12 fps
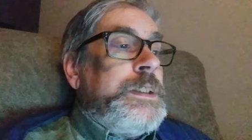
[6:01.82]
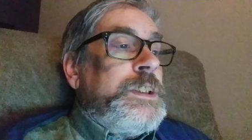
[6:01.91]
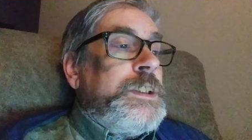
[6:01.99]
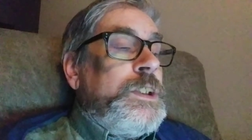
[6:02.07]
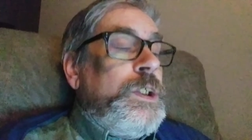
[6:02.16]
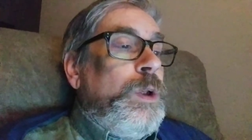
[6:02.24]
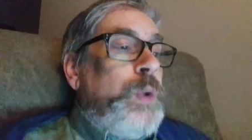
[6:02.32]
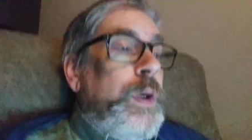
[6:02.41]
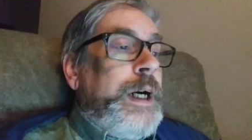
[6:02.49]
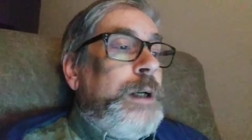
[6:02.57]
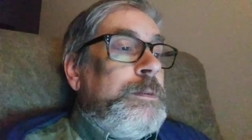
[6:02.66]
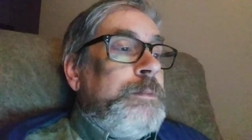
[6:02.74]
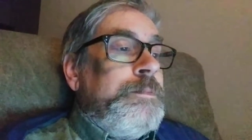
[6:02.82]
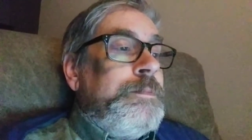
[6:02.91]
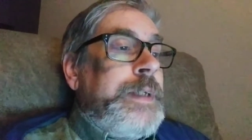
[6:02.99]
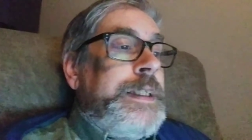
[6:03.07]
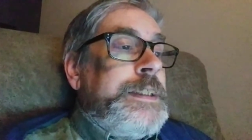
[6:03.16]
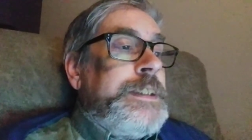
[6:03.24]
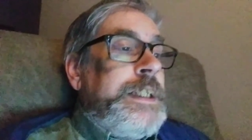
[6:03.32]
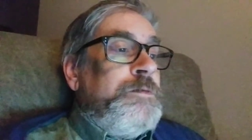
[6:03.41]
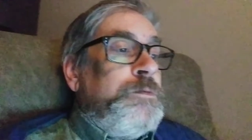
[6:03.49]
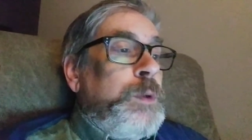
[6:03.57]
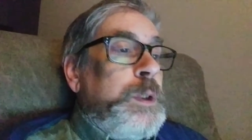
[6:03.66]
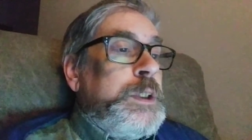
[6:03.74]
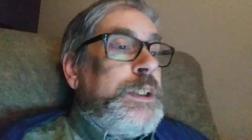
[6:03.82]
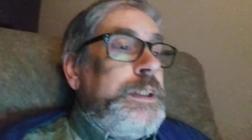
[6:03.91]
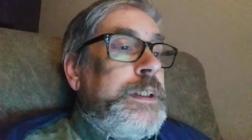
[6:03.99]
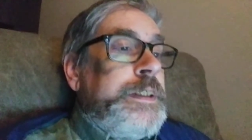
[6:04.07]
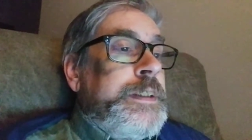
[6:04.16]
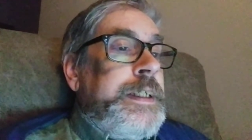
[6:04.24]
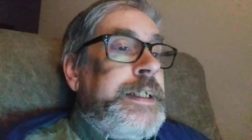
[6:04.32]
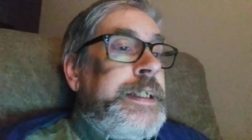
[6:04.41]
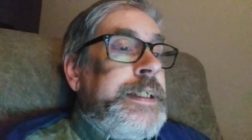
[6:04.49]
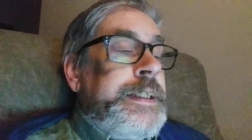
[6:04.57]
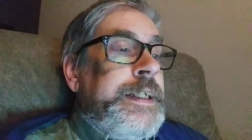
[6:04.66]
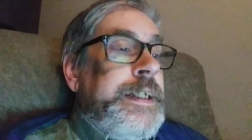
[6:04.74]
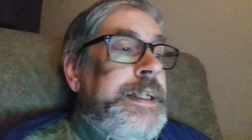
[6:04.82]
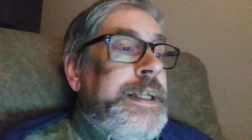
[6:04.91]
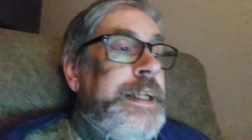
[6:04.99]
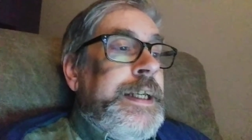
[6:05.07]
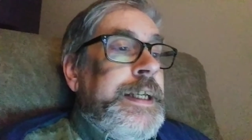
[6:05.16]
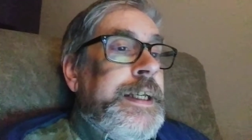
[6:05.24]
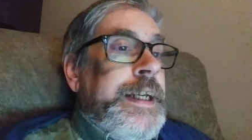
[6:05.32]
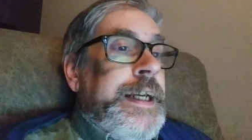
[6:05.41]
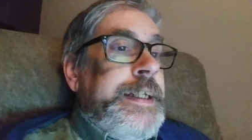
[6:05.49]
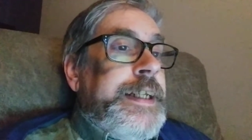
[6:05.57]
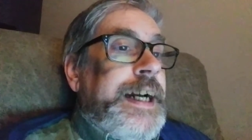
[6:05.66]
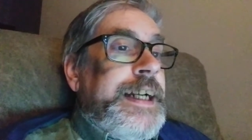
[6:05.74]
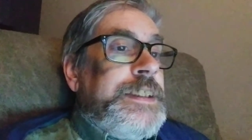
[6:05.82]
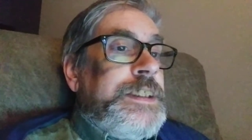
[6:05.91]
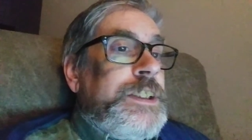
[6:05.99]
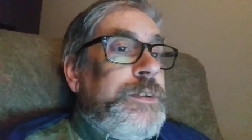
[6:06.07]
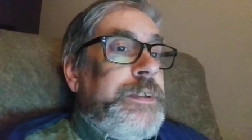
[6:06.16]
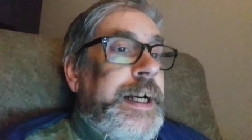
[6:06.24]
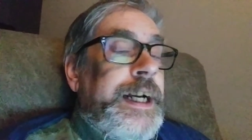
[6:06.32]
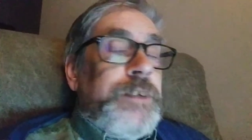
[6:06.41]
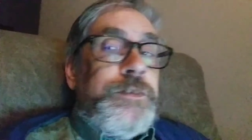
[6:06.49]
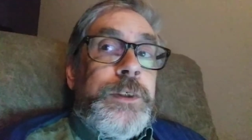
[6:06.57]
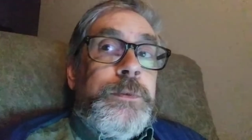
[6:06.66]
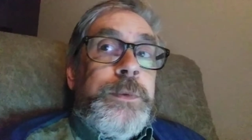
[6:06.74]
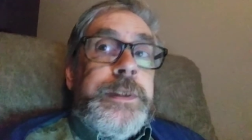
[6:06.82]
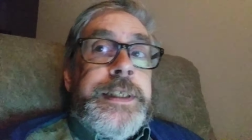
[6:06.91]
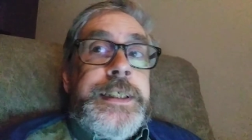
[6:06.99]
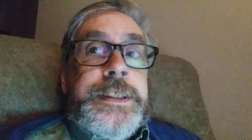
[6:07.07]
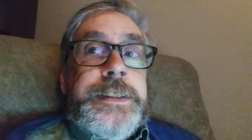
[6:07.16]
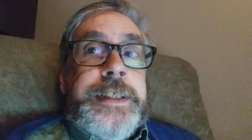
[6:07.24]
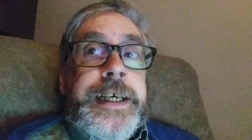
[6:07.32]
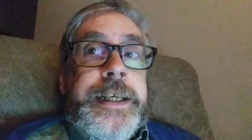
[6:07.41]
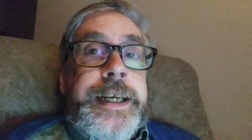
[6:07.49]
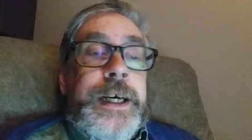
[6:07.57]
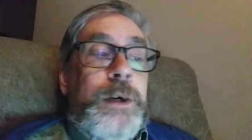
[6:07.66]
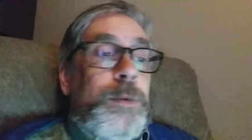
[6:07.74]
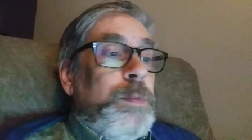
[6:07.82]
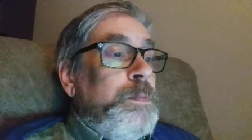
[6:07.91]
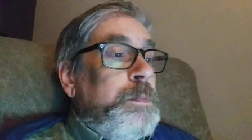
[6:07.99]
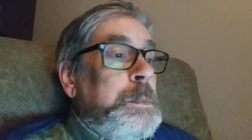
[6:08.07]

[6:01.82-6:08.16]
solo album, and it's unfortunate that he died soon after releasing that album.